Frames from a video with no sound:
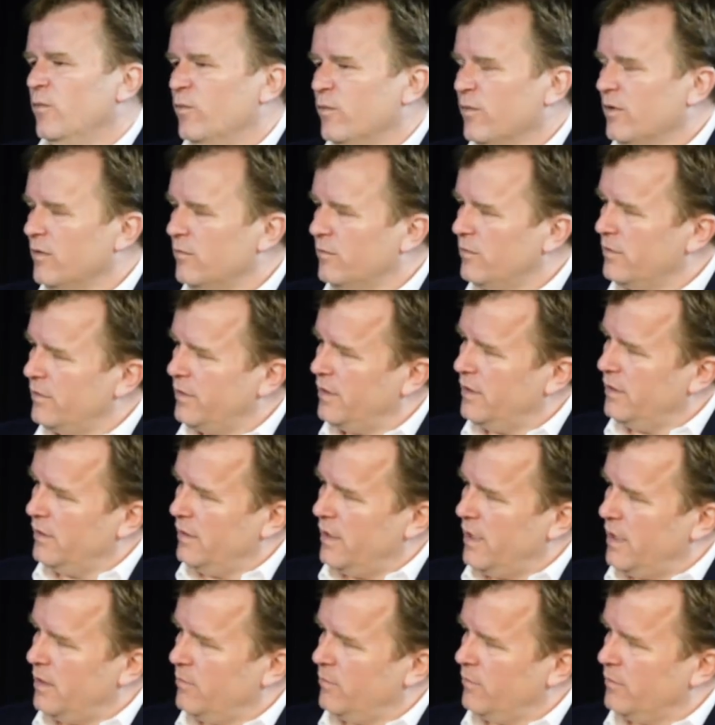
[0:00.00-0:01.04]
weren't really
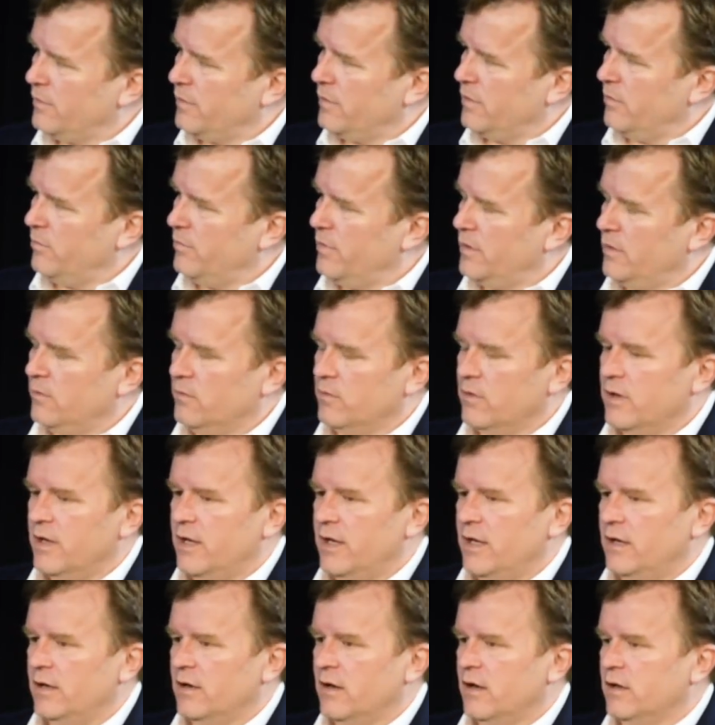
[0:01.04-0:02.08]
enabled in a big
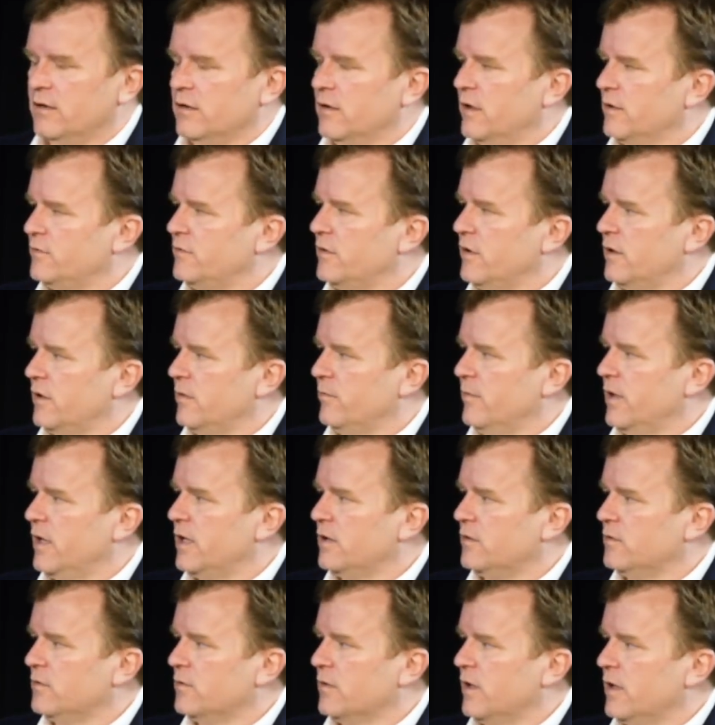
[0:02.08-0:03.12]
way on electronic
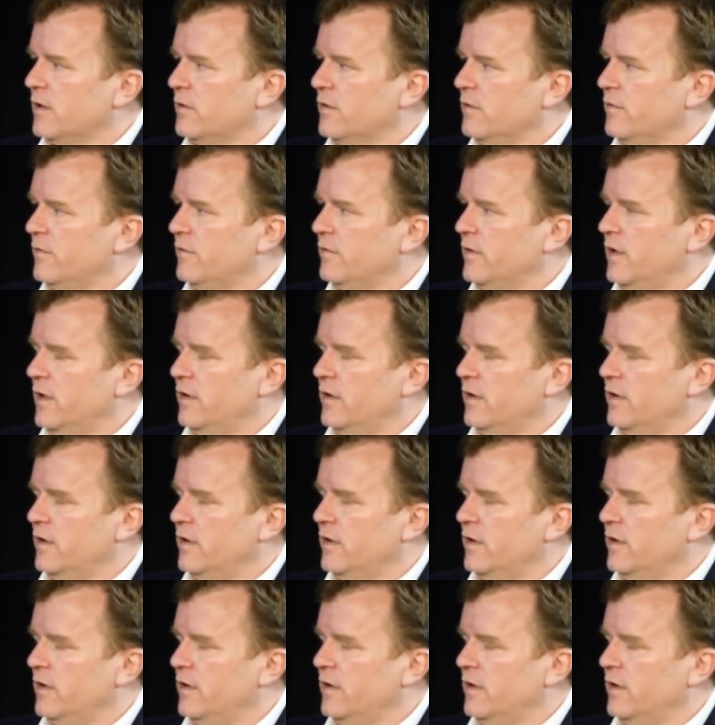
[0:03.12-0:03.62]
medical records.